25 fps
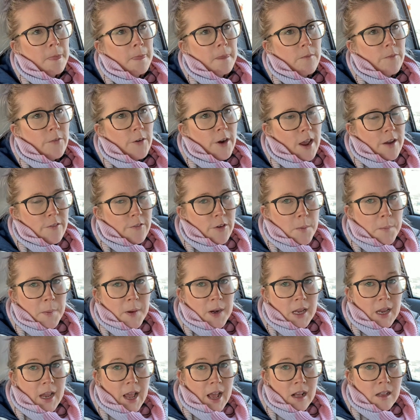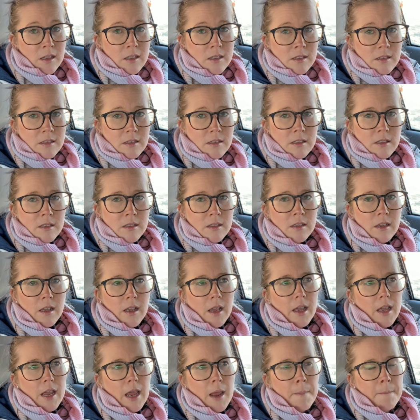For everybody else,
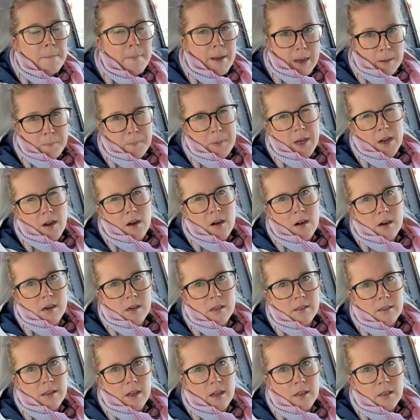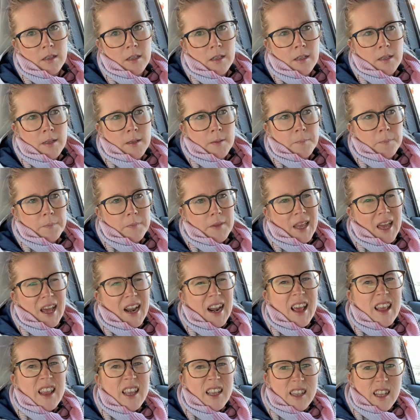it might be a hard sell.
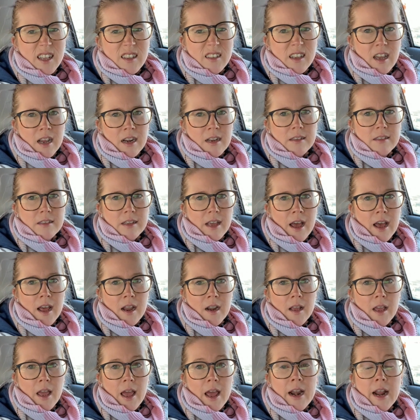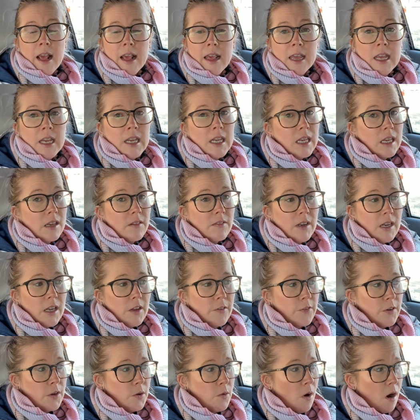And I think that's kind of sad. And I think even
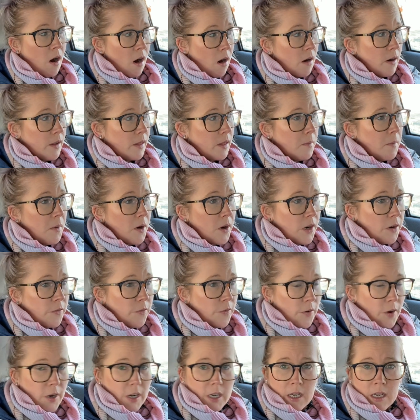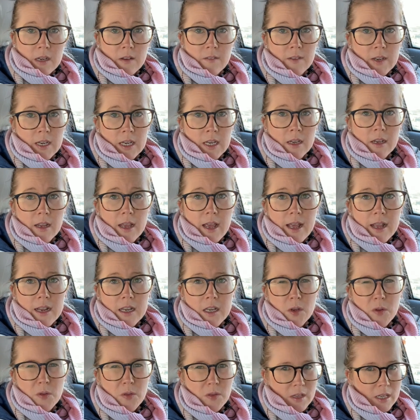if you are in the market for an EV
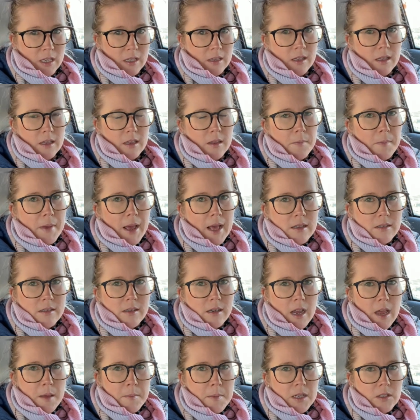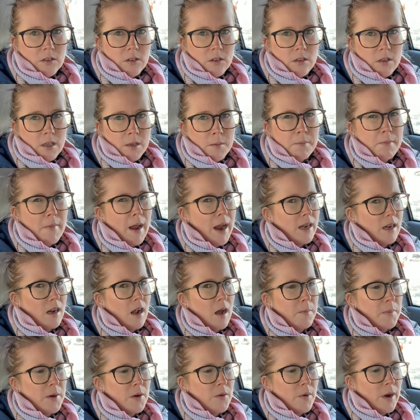and you think that the Mazda MX-30 might
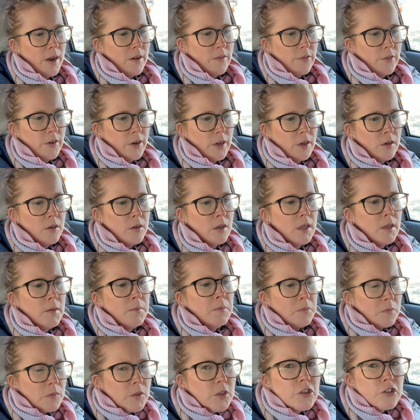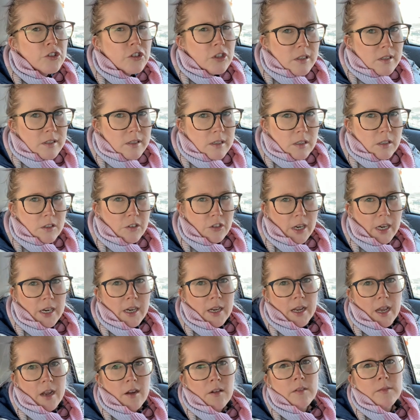not be right for you, you should still check
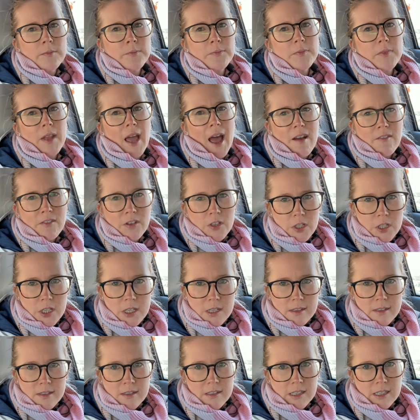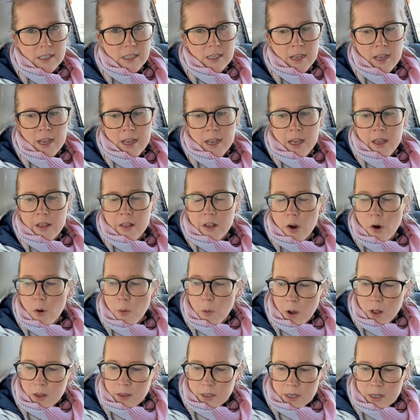it out. Have a look and see the
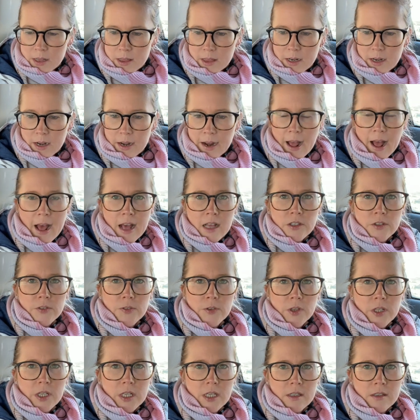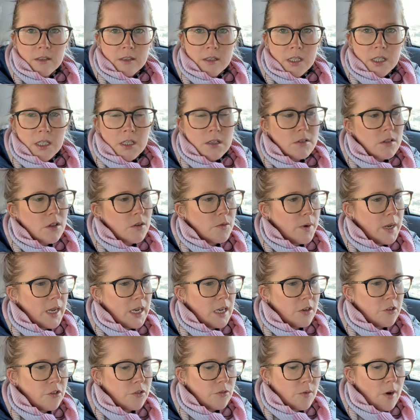quality that it has for the interior, the way
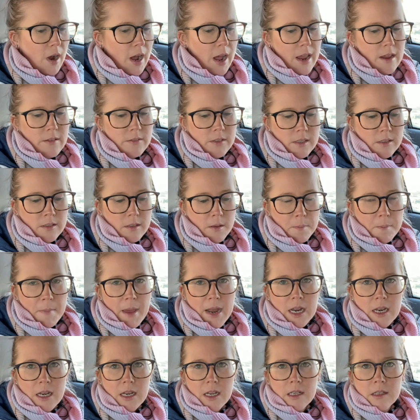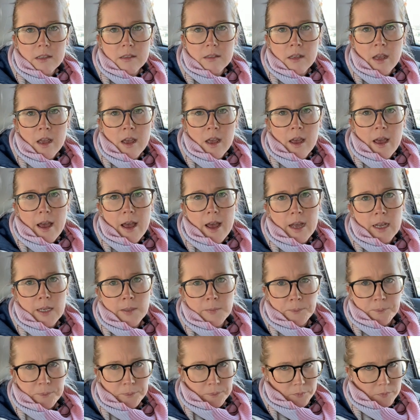it drives, its amenities,
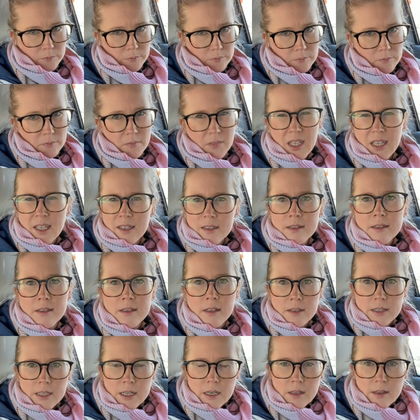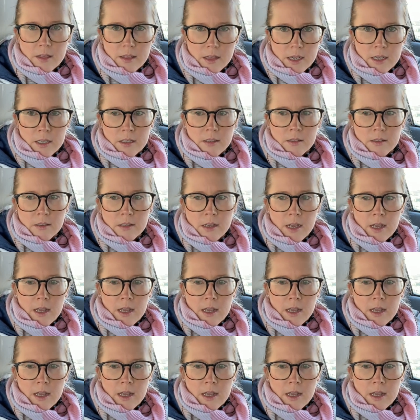the little things